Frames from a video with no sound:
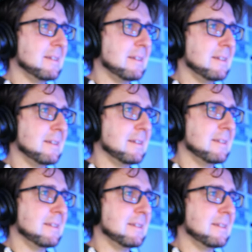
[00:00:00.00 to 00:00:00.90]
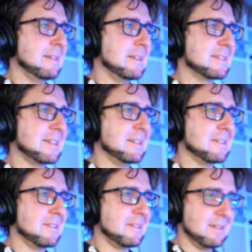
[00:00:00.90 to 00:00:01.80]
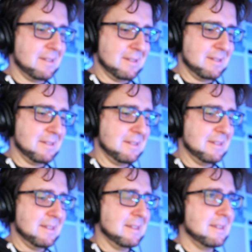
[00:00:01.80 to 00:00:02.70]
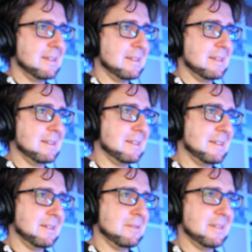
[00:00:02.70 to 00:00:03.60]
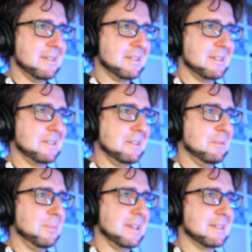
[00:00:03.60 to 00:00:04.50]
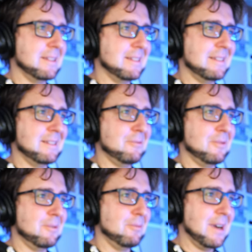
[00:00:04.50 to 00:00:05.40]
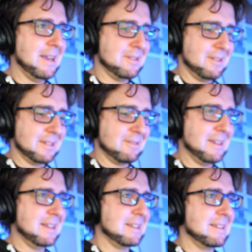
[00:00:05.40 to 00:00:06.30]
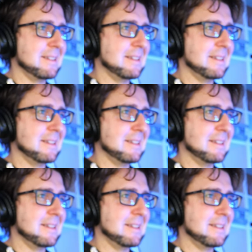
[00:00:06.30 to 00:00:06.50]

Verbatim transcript: in the center as a single pixel. Why not, right?